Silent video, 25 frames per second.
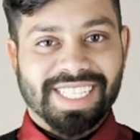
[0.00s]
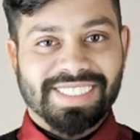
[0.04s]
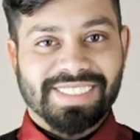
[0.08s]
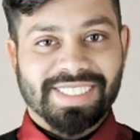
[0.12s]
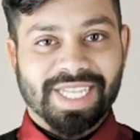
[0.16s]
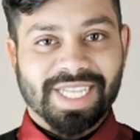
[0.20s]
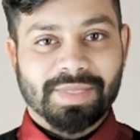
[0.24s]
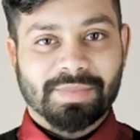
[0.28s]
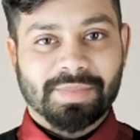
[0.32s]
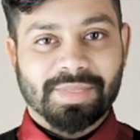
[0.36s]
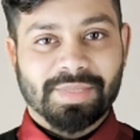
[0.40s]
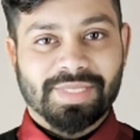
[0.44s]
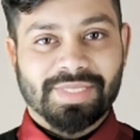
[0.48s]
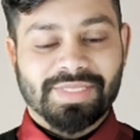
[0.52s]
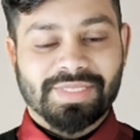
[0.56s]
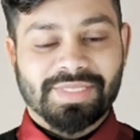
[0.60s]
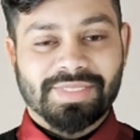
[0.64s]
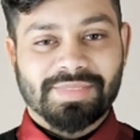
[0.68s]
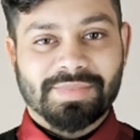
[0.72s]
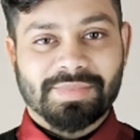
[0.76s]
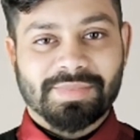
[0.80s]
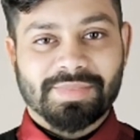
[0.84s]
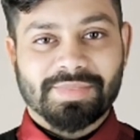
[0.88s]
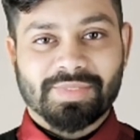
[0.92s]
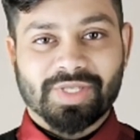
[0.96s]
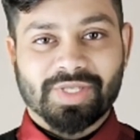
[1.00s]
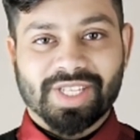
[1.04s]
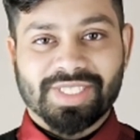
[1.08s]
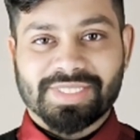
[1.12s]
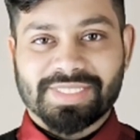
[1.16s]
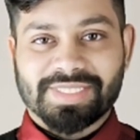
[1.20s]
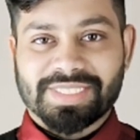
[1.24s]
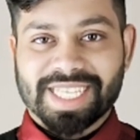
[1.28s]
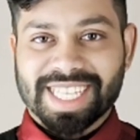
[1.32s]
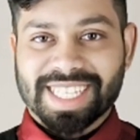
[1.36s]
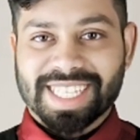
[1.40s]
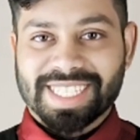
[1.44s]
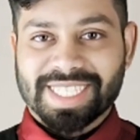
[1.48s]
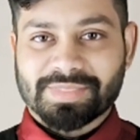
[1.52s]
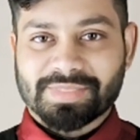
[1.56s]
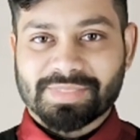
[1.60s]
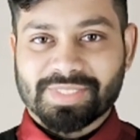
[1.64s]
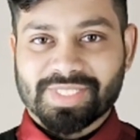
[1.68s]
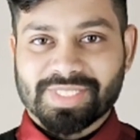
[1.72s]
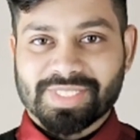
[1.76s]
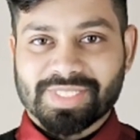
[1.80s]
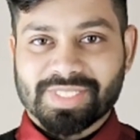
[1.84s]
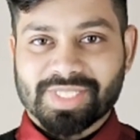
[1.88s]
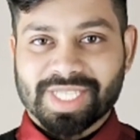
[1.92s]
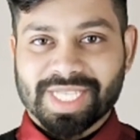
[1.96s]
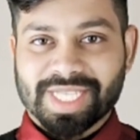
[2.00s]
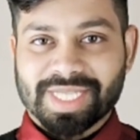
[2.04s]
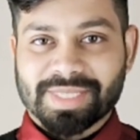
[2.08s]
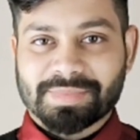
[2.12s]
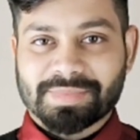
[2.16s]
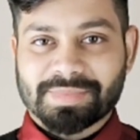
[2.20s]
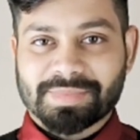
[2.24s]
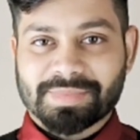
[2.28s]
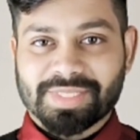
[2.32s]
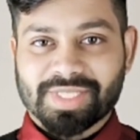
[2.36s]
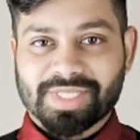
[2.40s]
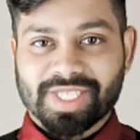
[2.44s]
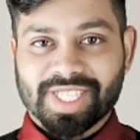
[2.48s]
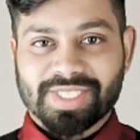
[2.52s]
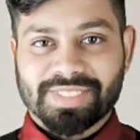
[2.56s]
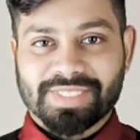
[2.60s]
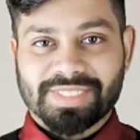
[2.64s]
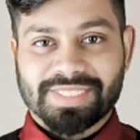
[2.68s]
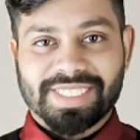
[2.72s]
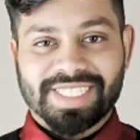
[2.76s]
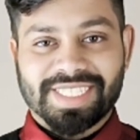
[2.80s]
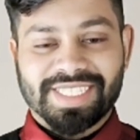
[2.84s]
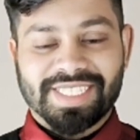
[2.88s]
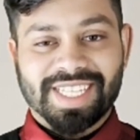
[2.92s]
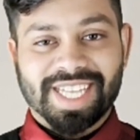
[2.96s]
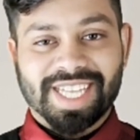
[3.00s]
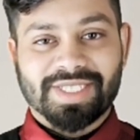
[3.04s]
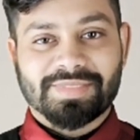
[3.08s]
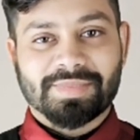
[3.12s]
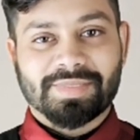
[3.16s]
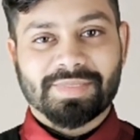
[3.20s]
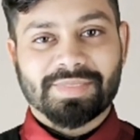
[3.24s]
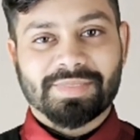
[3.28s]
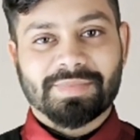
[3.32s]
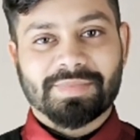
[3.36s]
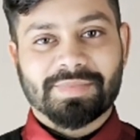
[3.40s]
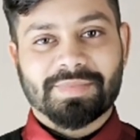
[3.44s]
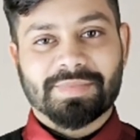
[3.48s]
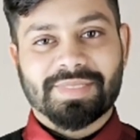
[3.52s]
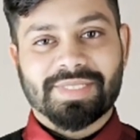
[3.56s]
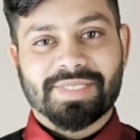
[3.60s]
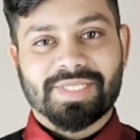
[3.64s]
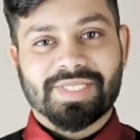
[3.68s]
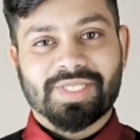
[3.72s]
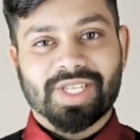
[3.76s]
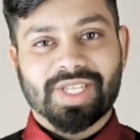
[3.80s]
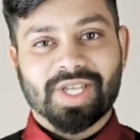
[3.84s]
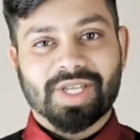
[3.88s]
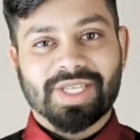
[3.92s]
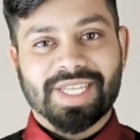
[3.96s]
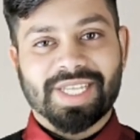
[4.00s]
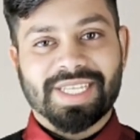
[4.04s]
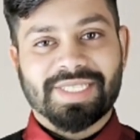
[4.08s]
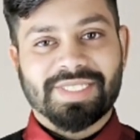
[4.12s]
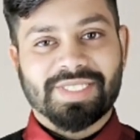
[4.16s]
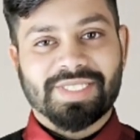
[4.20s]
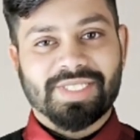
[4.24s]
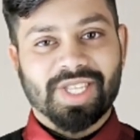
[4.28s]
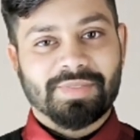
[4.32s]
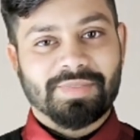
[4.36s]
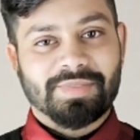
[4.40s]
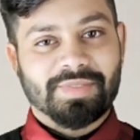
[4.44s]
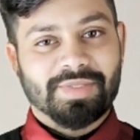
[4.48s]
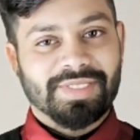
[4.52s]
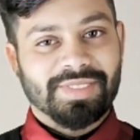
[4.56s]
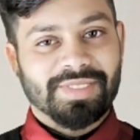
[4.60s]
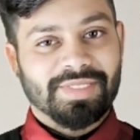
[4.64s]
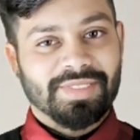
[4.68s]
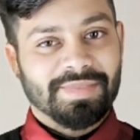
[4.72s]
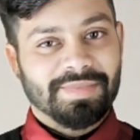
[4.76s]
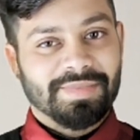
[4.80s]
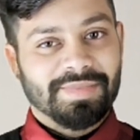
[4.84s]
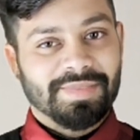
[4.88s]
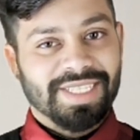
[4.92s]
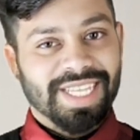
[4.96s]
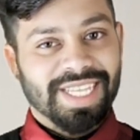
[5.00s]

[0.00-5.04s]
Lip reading: Examples: first anniversary, christening gifts, stocking stuffers,